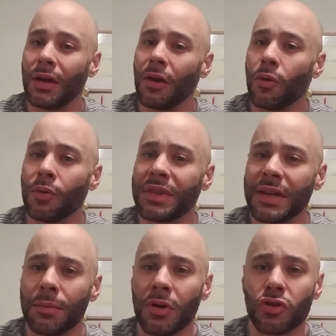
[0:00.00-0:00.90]
When we think
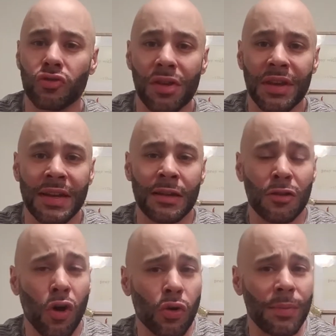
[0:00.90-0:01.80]
about strengthening the
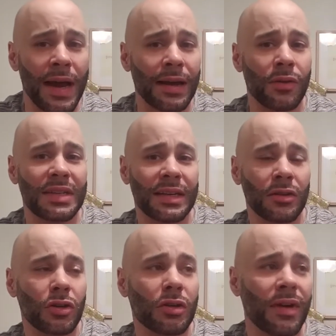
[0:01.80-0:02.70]
lower back, I would take a
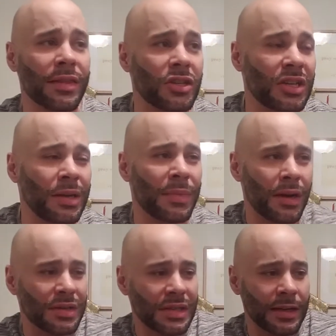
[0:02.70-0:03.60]
look around the gym and I
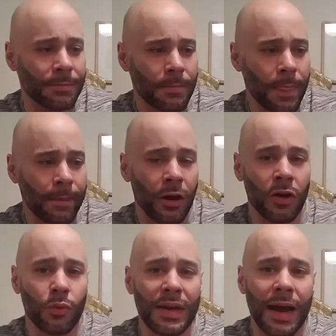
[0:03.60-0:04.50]
would say, all
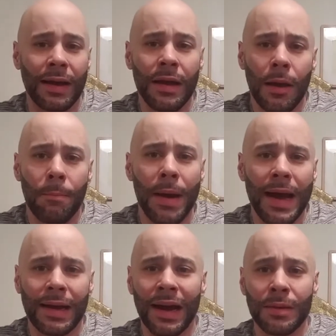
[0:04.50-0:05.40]
right, we got
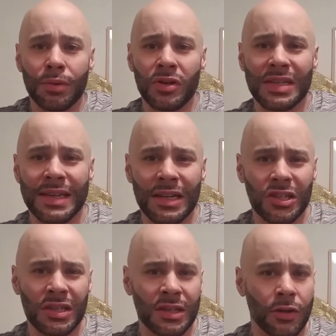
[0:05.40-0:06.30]
back
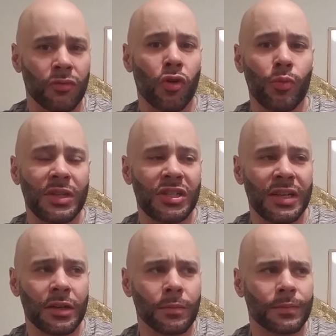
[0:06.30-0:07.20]
hyperextensions on the Roman
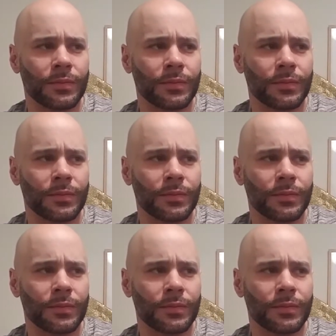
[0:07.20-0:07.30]
chair.